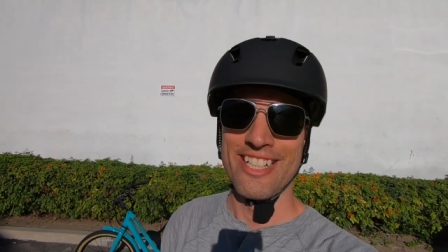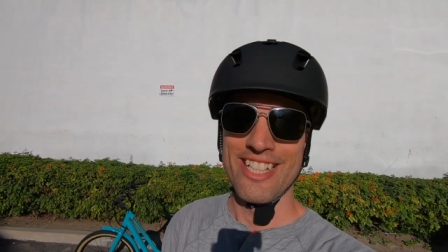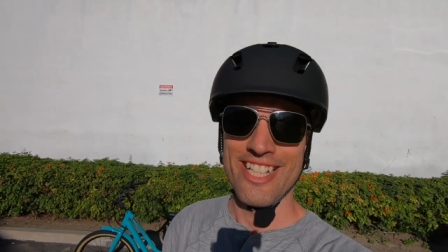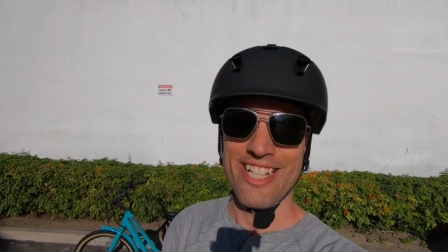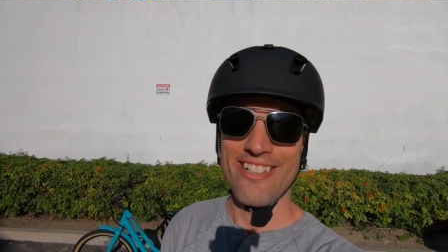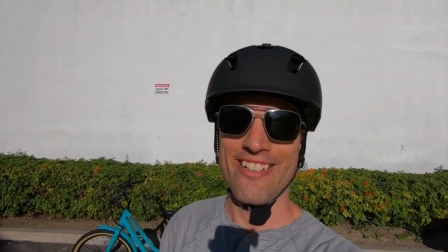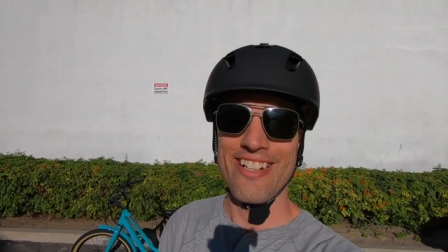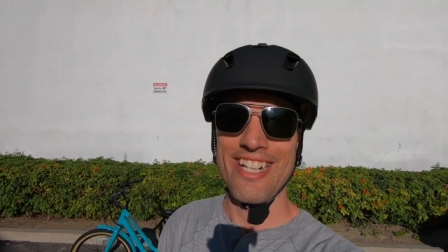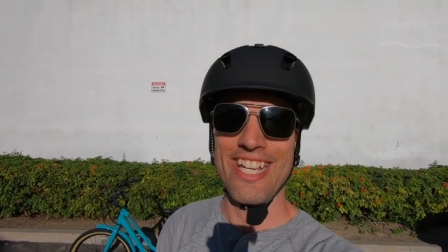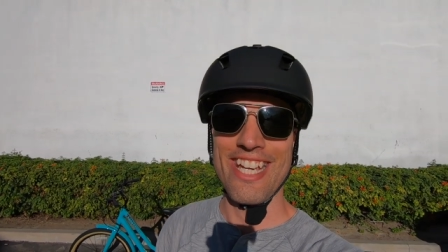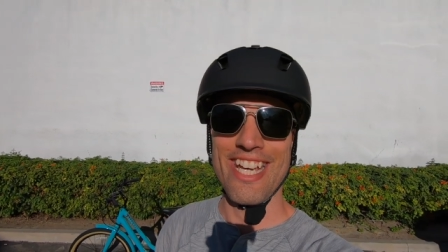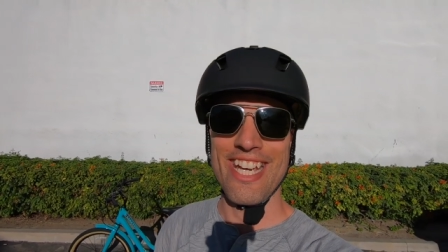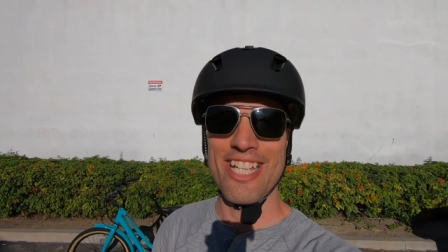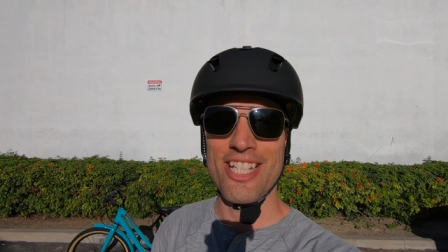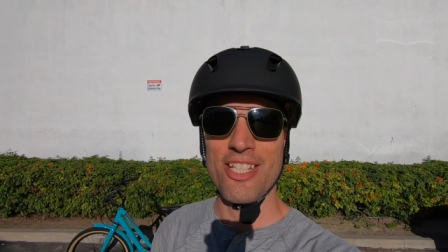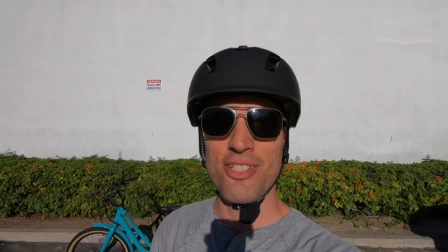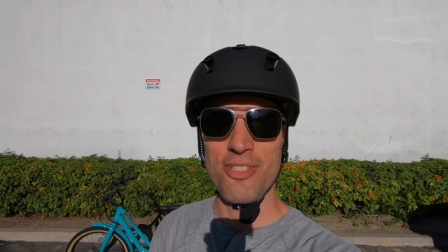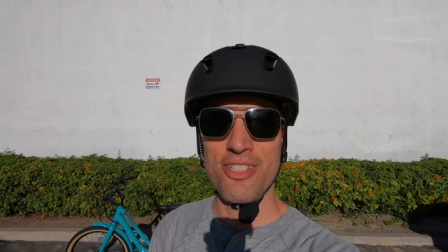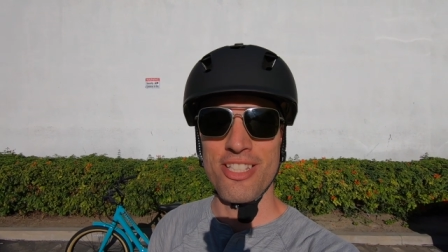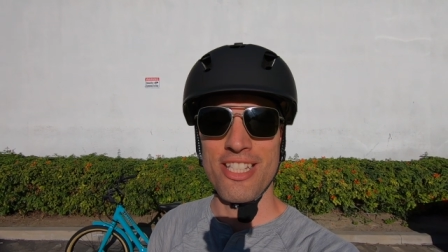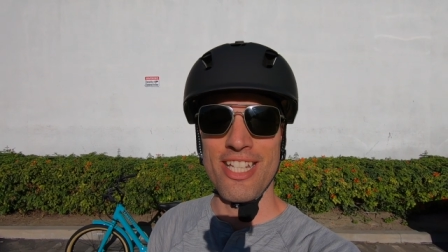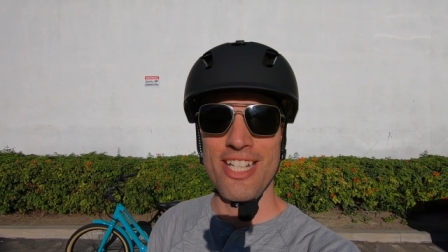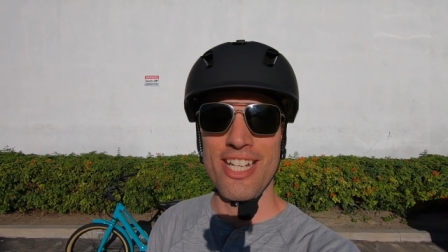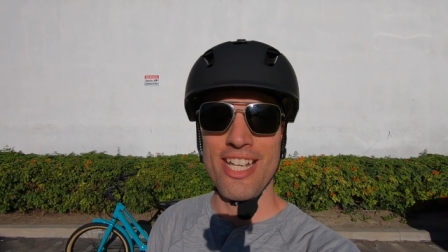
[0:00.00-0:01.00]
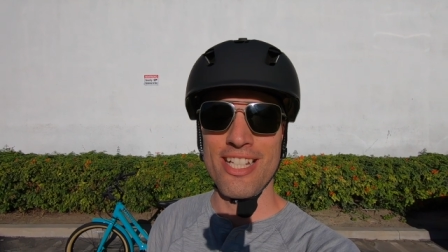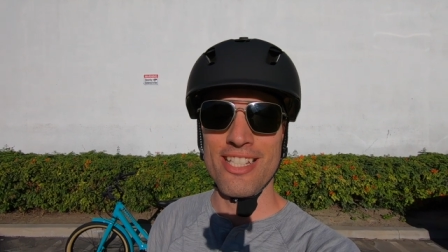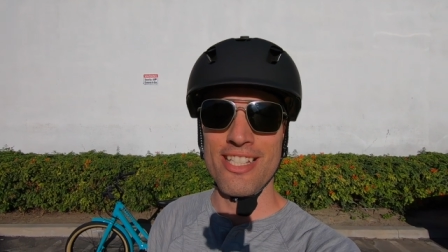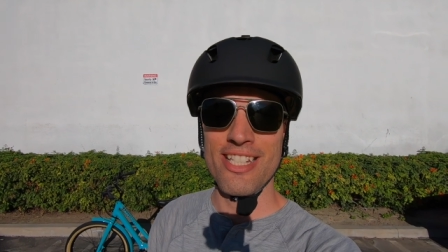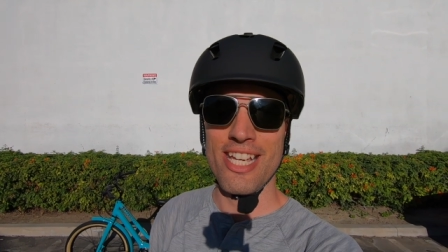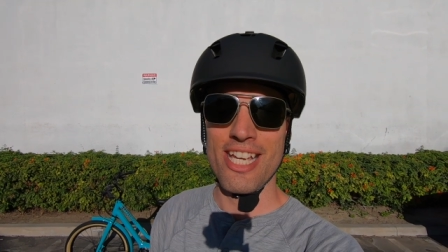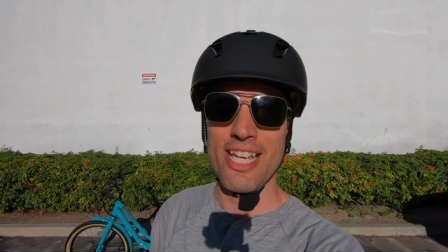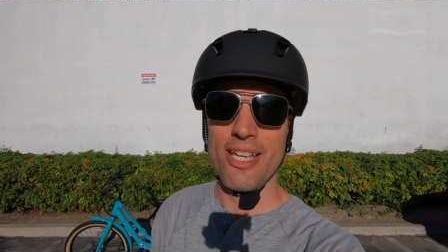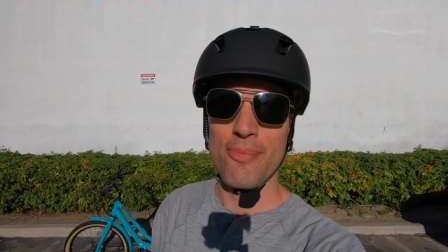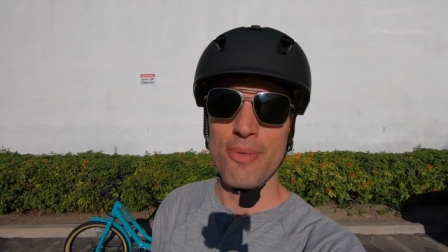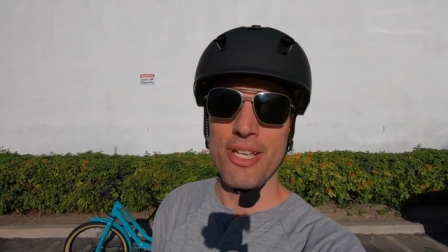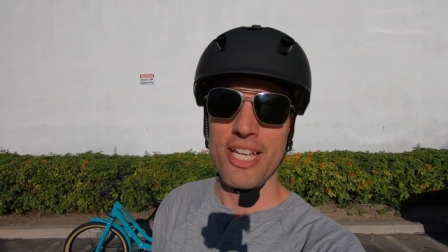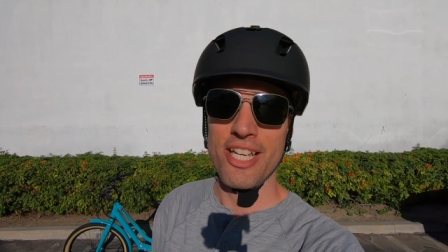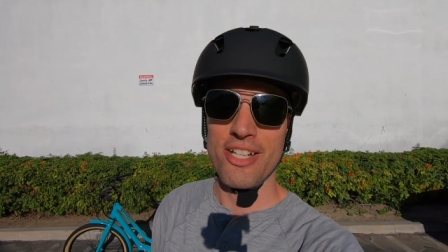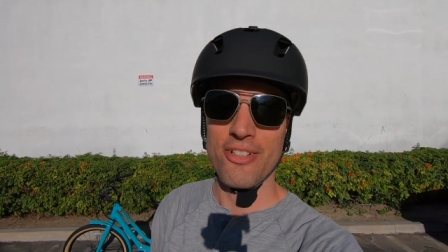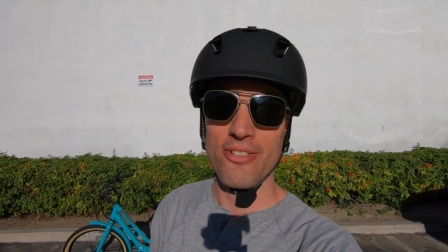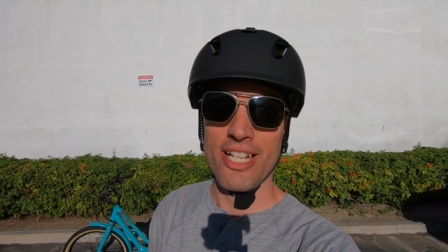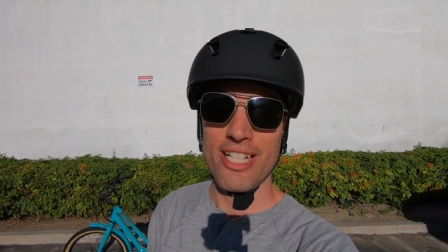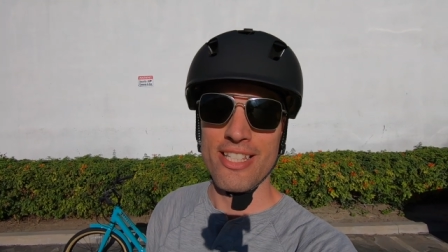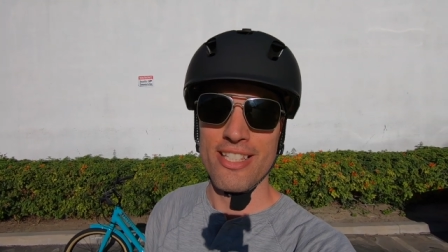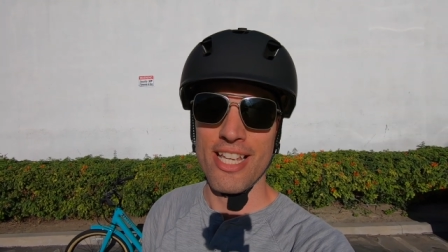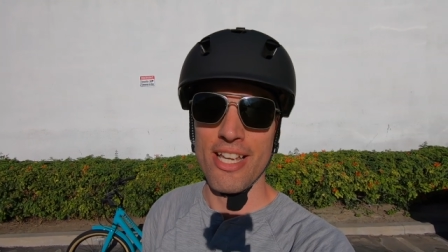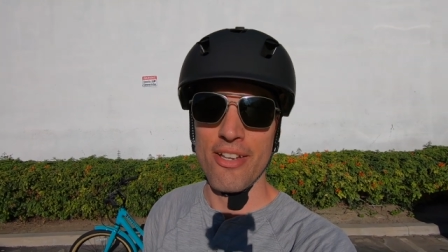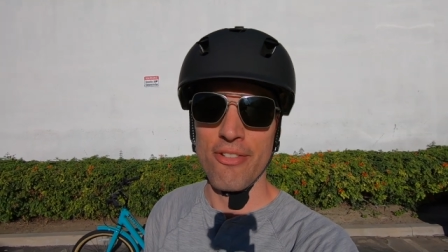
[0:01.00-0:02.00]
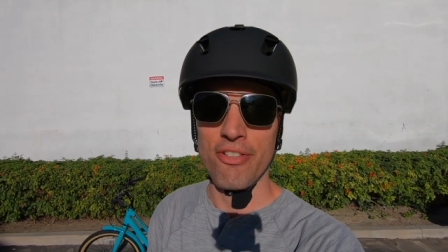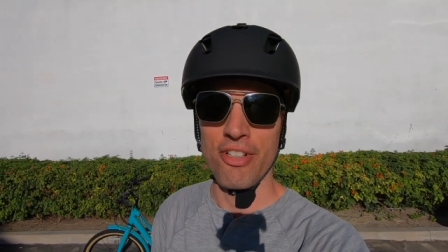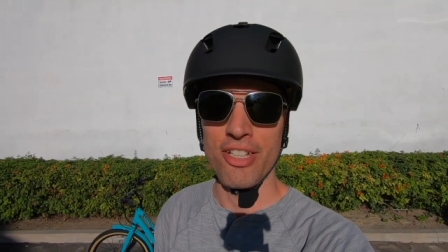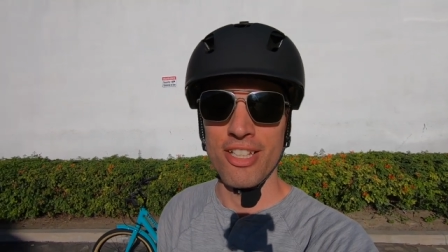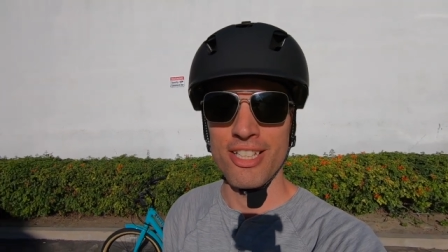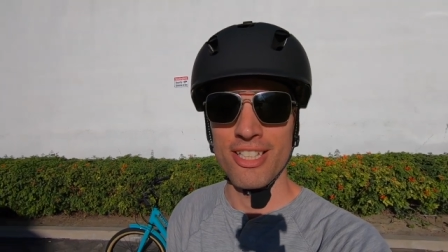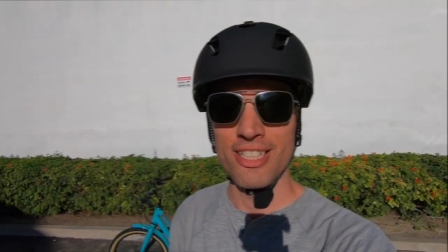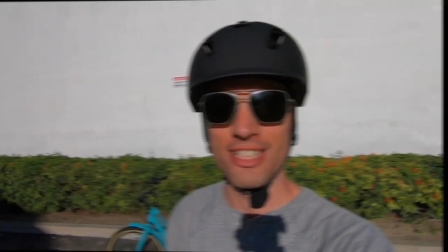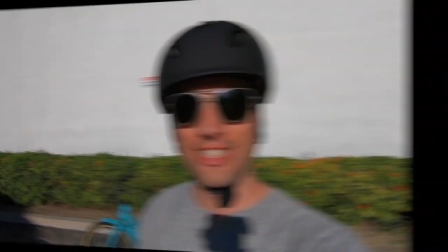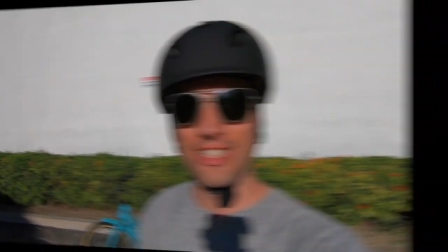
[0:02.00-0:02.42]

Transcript: All right, guys, we'll see you next time, and ride safe.